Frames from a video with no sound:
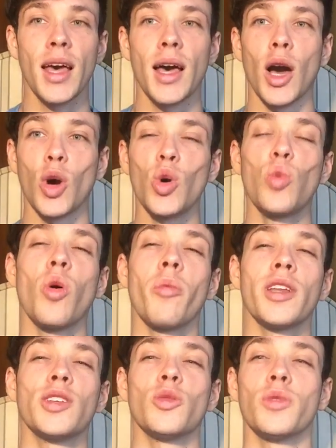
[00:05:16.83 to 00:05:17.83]
A good
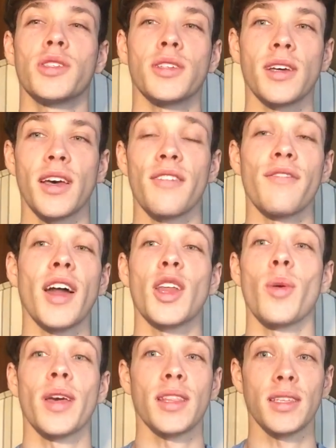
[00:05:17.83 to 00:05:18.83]
woman is always going to
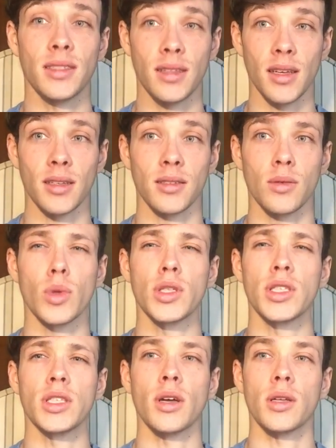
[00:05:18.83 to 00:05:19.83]
evaluate these things when
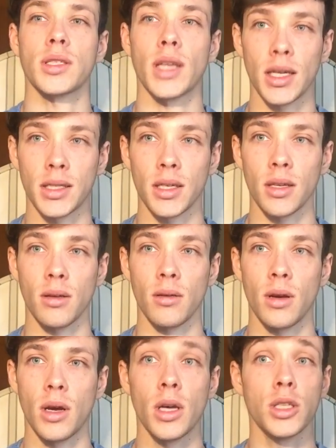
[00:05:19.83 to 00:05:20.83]
she starts dating.
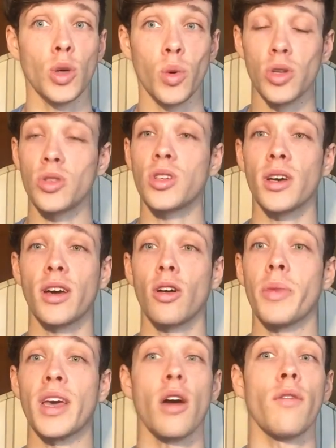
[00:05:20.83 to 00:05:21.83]
So when you see a girl
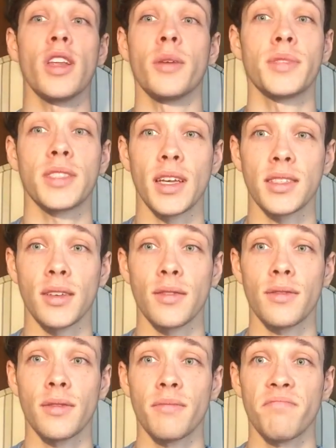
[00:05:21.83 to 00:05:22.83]
being overly
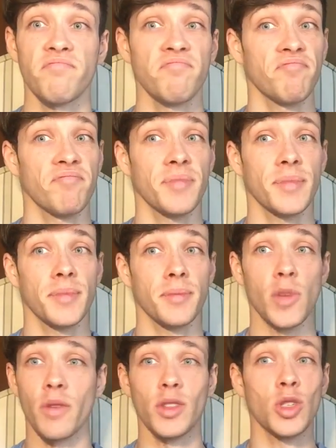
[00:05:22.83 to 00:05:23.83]
obsessive,
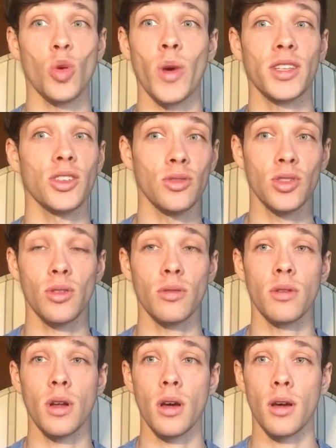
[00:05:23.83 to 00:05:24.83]
moving too quick too
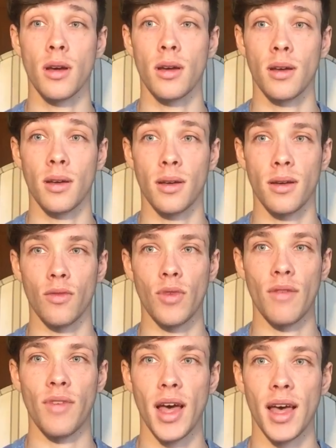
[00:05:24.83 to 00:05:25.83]
soon,
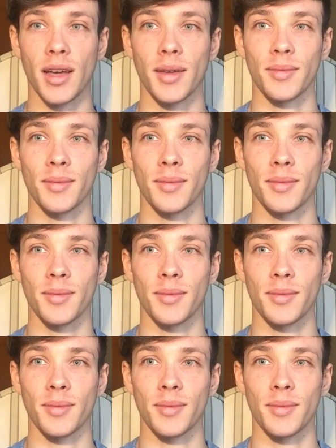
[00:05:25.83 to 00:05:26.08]
red flag.